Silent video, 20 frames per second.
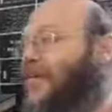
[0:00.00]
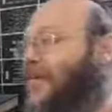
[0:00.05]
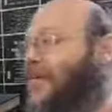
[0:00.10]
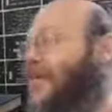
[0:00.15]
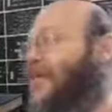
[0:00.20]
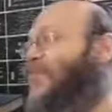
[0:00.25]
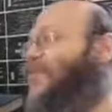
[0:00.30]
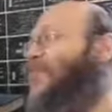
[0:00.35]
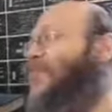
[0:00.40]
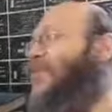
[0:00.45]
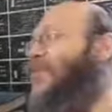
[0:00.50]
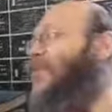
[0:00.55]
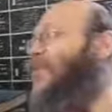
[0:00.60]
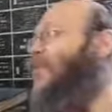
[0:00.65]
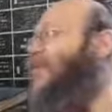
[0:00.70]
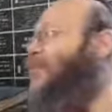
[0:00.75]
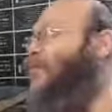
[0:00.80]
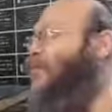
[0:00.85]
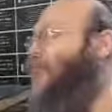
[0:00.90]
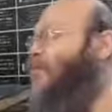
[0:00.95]
sexual
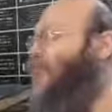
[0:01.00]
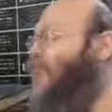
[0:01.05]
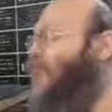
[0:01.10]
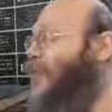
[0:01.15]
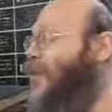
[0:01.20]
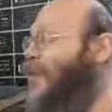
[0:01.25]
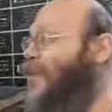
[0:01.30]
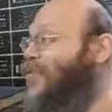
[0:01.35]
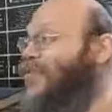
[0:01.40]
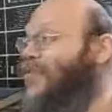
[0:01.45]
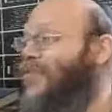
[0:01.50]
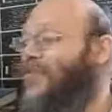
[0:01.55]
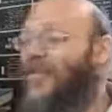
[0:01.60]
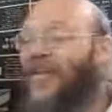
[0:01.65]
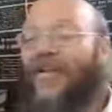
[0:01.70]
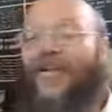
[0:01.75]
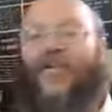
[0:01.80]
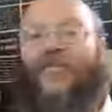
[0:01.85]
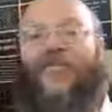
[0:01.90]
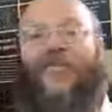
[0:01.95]
orientation
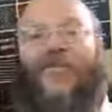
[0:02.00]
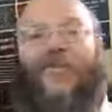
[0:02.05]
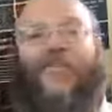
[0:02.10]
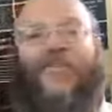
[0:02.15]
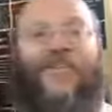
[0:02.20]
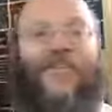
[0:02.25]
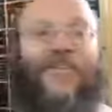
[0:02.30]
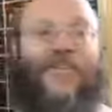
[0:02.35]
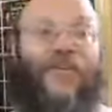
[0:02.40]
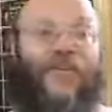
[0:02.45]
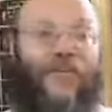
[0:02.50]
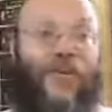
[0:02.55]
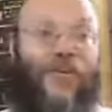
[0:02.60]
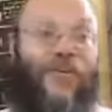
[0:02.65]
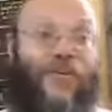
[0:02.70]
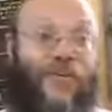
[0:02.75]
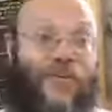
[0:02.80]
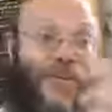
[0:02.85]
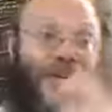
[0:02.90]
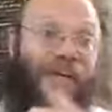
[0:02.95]
that there, there is in the
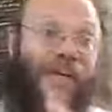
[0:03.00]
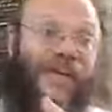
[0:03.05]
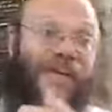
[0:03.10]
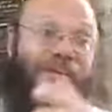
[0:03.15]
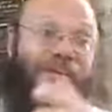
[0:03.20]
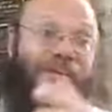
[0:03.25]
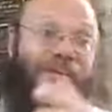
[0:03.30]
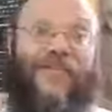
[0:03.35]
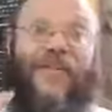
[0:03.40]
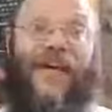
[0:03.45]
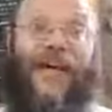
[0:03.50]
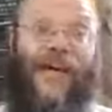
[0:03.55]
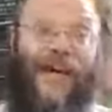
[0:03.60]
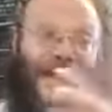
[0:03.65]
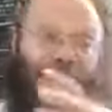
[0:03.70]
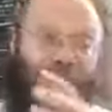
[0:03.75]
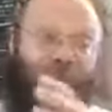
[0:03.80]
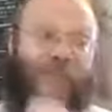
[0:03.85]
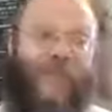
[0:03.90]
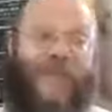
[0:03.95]
world today, that is
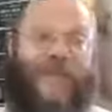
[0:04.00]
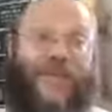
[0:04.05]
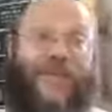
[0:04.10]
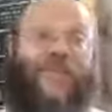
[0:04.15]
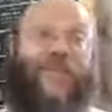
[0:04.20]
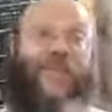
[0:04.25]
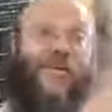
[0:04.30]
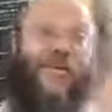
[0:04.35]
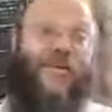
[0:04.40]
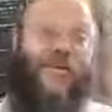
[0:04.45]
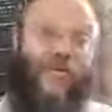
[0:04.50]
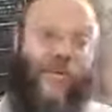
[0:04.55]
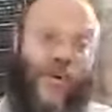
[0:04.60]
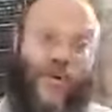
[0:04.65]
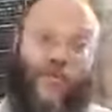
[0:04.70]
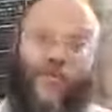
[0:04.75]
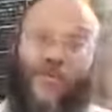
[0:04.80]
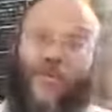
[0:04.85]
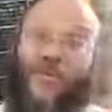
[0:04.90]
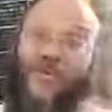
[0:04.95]
a little bit similar to
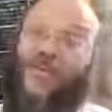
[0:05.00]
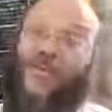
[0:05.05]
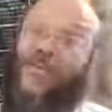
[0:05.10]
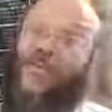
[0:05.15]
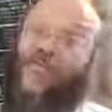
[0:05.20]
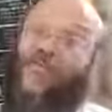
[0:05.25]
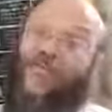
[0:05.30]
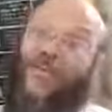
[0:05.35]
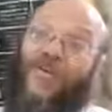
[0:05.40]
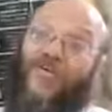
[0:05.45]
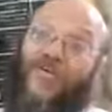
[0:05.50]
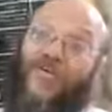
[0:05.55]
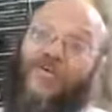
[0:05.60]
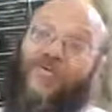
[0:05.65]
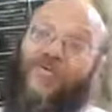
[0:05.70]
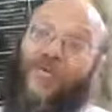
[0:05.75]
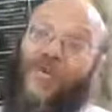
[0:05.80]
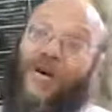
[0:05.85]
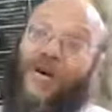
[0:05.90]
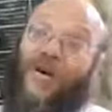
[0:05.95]
what was in the generation
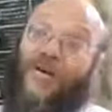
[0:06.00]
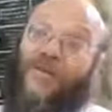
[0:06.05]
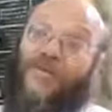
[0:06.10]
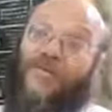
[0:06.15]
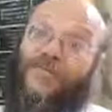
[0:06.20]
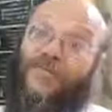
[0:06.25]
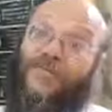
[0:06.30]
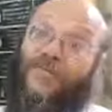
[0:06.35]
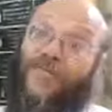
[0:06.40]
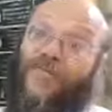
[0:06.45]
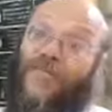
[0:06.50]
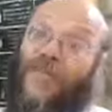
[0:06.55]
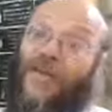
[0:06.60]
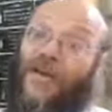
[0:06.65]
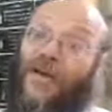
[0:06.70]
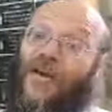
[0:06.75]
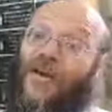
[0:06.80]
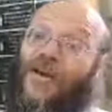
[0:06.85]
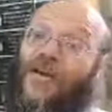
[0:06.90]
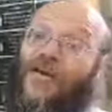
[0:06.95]
of Noach.
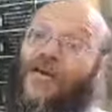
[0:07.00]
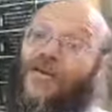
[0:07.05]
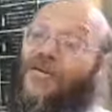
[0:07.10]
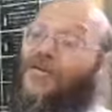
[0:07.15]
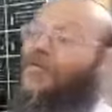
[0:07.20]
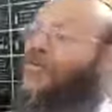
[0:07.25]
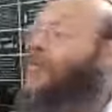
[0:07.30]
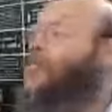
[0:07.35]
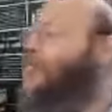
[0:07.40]
So